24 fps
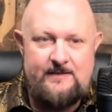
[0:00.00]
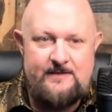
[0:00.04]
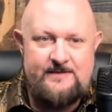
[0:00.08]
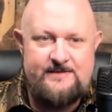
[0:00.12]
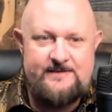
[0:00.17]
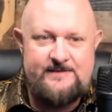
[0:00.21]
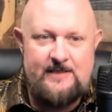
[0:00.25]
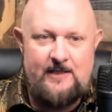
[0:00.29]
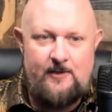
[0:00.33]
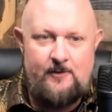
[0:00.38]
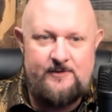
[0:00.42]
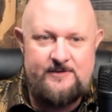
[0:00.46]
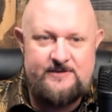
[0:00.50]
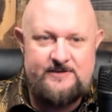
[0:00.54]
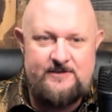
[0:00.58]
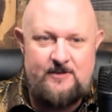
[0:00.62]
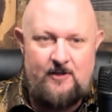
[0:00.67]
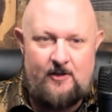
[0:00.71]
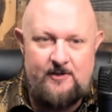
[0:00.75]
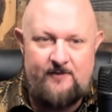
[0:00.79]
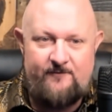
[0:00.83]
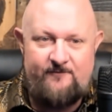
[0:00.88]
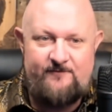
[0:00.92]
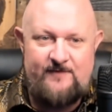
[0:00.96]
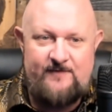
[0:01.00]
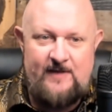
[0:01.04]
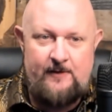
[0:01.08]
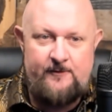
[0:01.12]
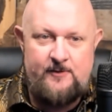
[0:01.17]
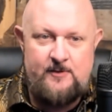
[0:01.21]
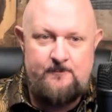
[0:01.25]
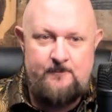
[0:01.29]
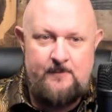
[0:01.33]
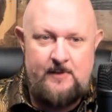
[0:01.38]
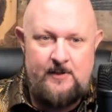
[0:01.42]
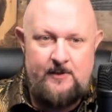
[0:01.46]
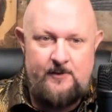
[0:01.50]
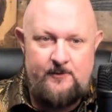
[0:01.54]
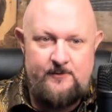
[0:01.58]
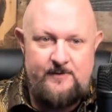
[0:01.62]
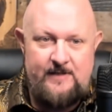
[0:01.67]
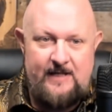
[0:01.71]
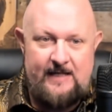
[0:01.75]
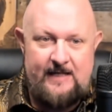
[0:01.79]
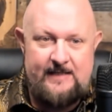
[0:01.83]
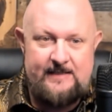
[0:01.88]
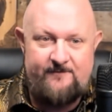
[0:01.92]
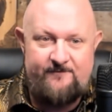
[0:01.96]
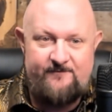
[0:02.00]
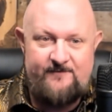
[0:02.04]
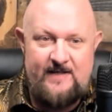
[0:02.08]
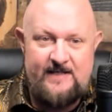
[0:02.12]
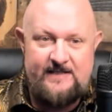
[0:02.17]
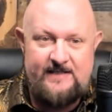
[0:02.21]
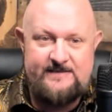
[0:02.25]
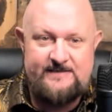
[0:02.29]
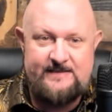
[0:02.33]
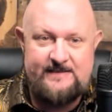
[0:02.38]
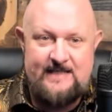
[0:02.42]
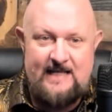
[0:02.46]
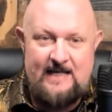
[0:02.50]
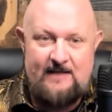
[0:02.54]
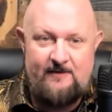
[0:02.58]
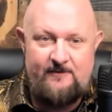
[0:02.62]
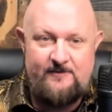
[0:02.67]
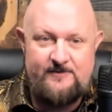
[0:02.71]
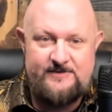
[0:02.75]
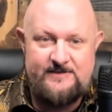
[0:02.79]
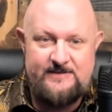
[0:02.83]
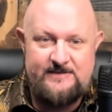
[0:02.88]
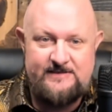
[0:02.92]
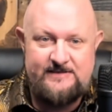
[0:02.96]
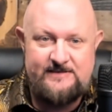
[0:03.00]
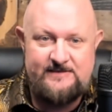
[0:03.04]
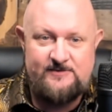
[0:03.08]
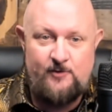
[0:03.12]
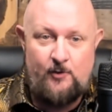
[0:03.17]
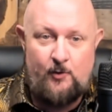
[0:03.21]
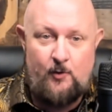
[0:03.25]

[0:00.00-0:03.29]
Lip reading: So it's called a failure mode and effects analysis,